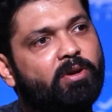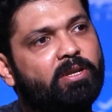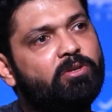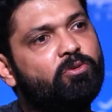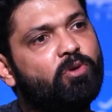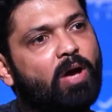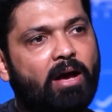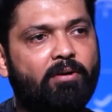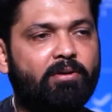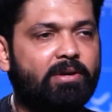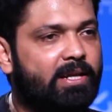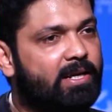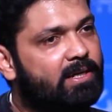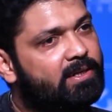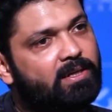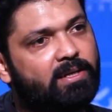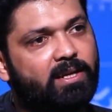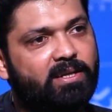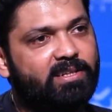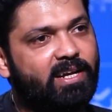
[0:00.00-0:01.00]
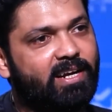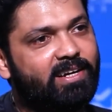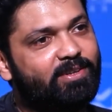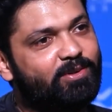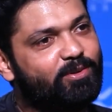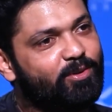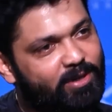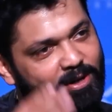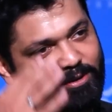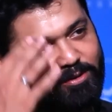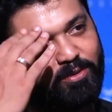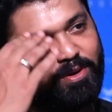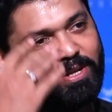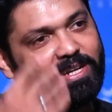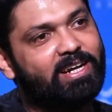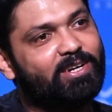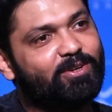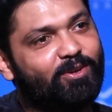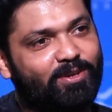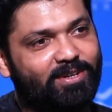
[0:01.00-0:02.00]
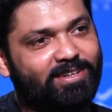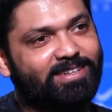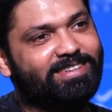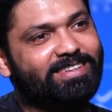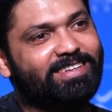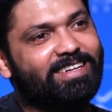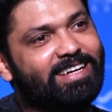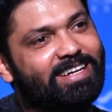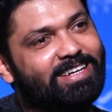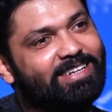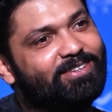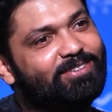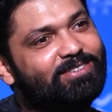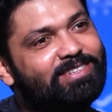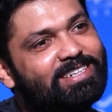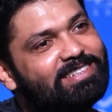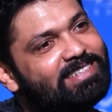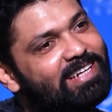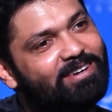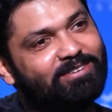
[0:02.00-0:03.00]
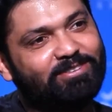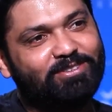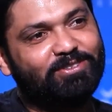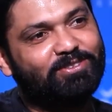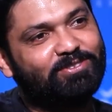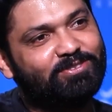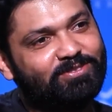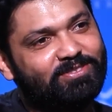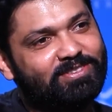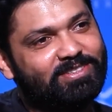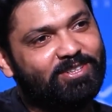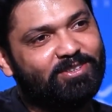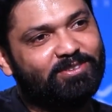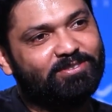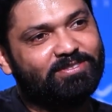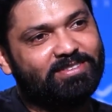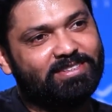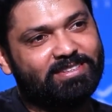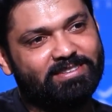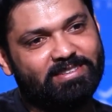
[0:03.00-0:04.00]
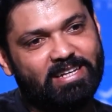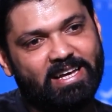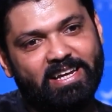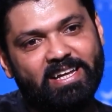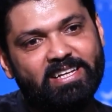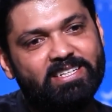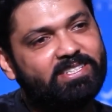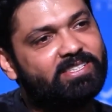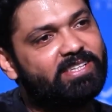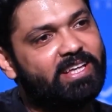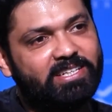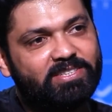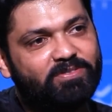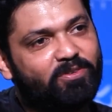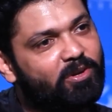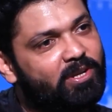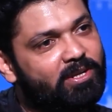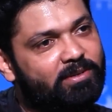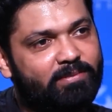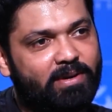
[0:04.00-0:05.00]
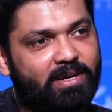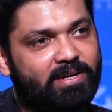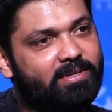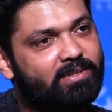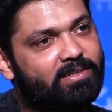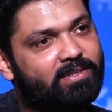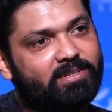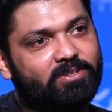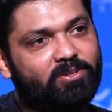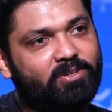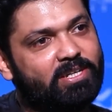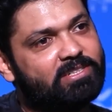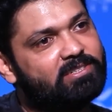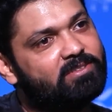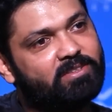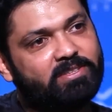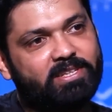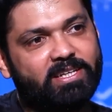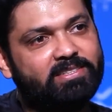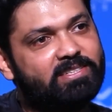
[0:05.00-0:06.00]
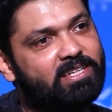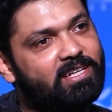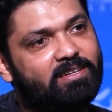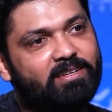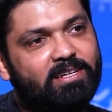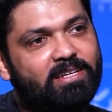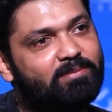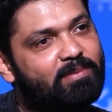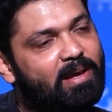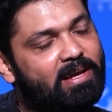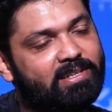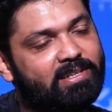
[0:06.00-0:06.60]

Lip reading: you have a director like that, you don't have to worry at all. You just have to, you know, arrange things for him, and, you know, rest of the things he'll manage.